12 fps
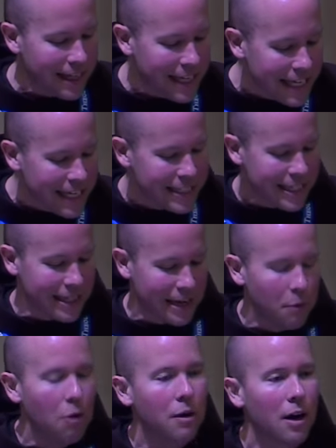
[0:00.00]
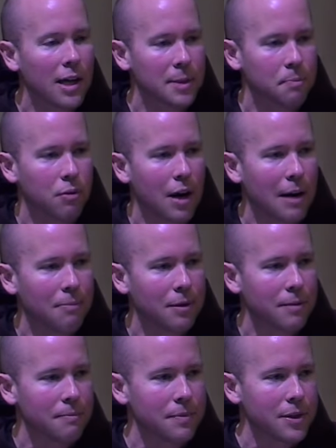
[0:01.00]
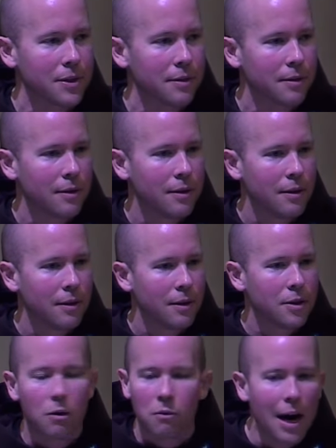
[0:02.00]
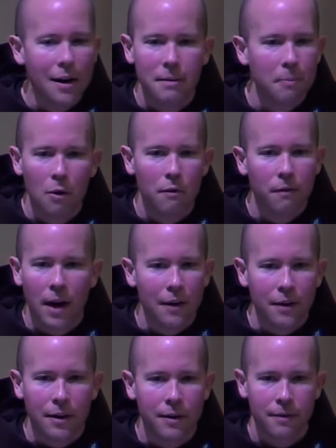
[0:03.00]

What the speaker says: easy that won't cause problems. Don't rock the boat, Father."